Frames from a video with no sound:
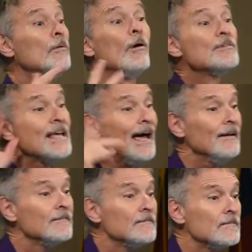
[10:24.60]
What was
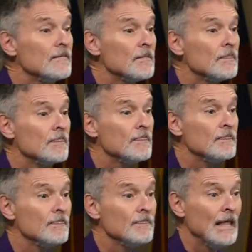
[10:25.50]
that?
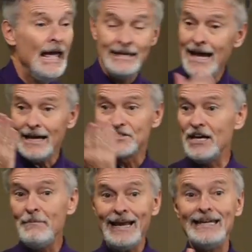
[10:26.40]
Yeah,
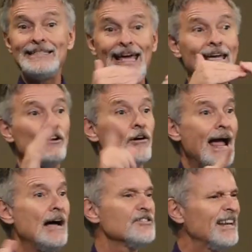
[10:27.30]
somebody had taken her
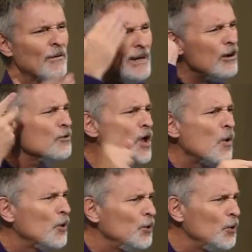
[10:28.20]
house and land. We don't
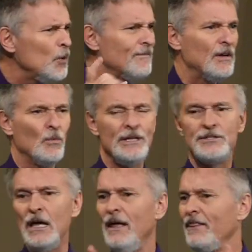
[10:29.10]
know who, if it
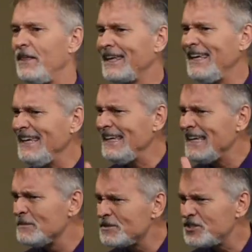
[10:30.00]
was the king
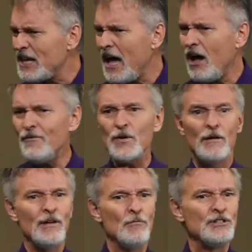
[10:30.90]
himself or
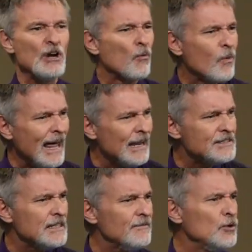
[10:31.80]
if it was a
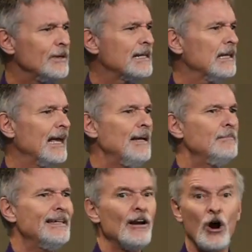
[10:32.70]
relative who had
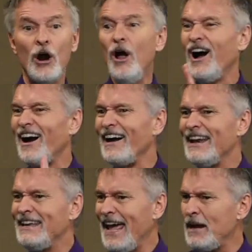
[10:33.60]
claimed it or a
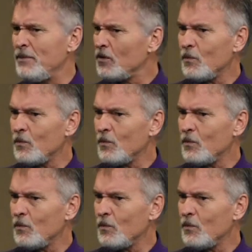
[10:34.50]
neighbor.